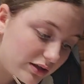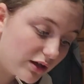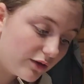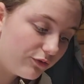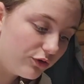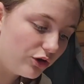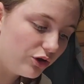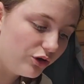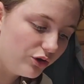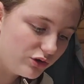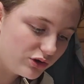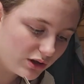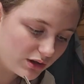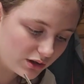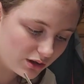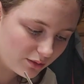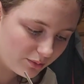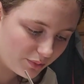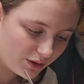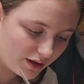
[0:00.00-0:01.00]
if you're using
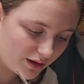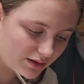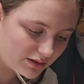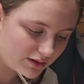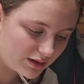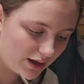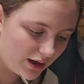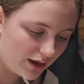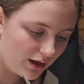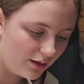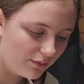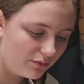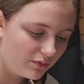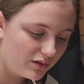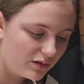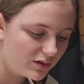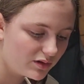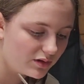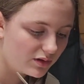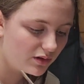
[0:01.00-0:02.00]
the big
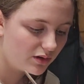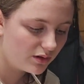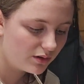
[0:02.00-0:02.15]
stamps.